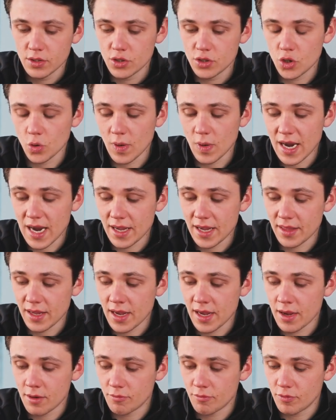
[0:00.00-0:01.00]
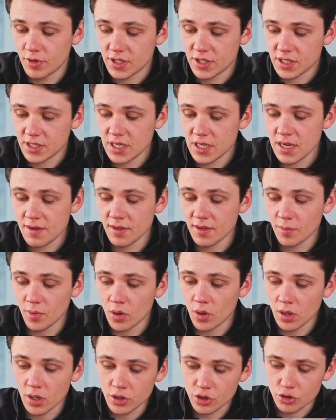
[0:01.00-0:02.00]
to either receive the
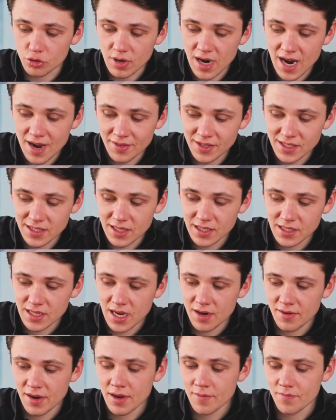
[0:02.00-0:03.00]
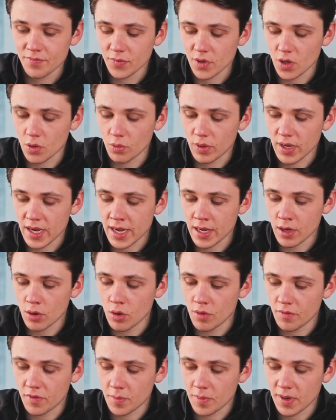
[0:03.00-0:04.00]
ball and drive into this area, okay,
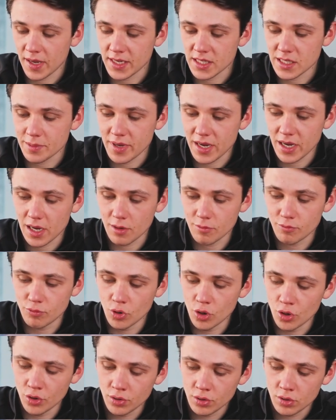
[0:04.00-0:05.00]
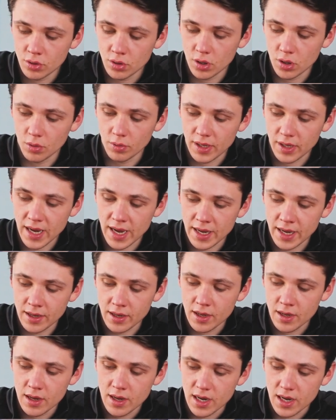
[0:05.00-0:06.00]
or for a player to make a run, okay,
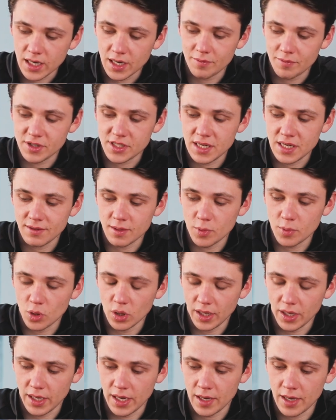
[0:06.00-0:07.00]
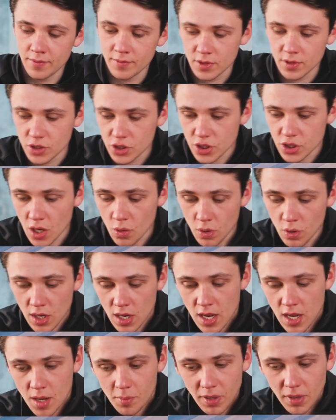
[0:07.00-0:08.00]
and then receive the ball in there. So
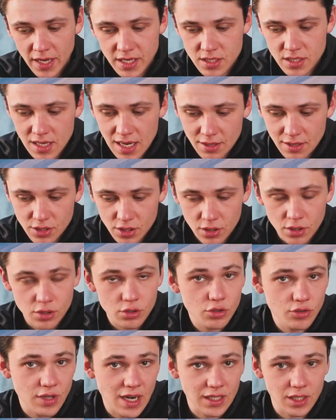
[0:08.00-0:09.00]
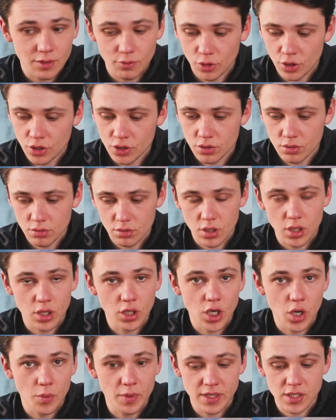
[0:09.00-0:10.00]
players are allowed to track the runners
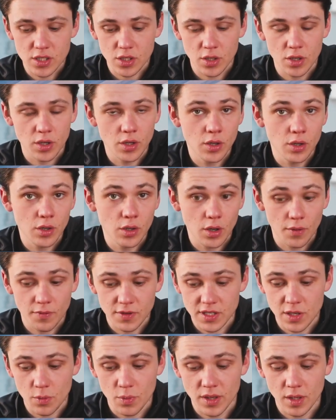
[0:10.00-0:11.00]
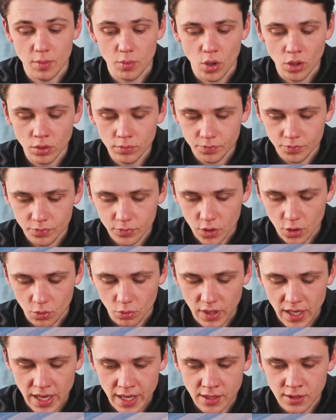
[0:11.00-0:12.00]
and go into, obviously, win the ball,
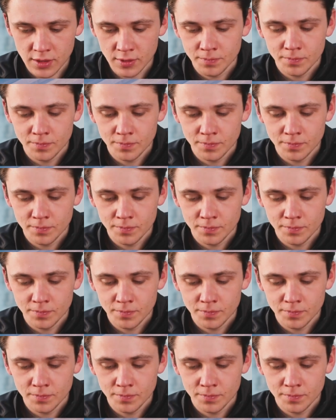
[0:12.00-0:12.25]
okay.